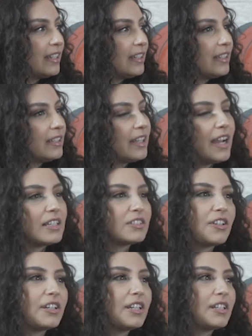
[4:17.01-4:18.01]
Mm. And yeah, I
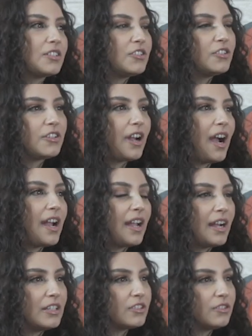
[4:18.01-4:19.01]
started in junior high,
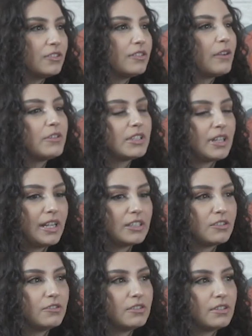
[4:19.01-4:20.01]
high school. I went to high
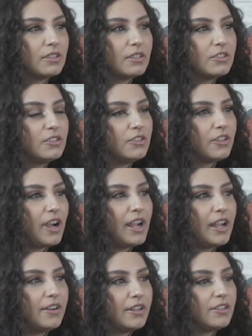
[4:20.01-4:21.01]
school. Junior high
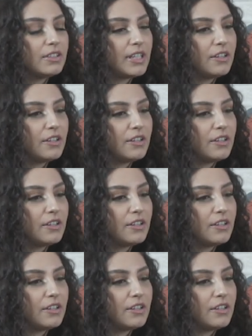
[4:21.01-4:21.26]
out here in San